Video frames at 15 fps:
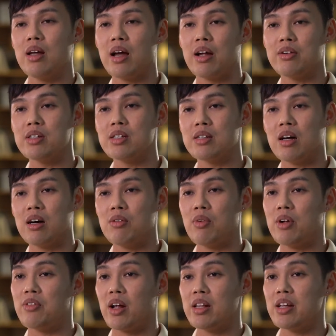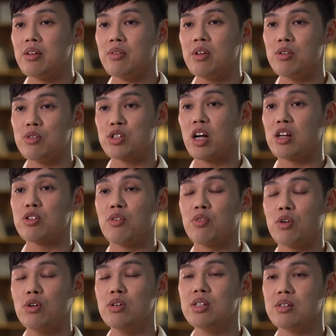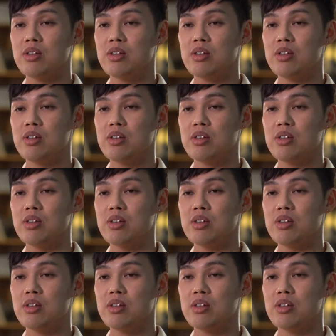errors when running huge chunks of codes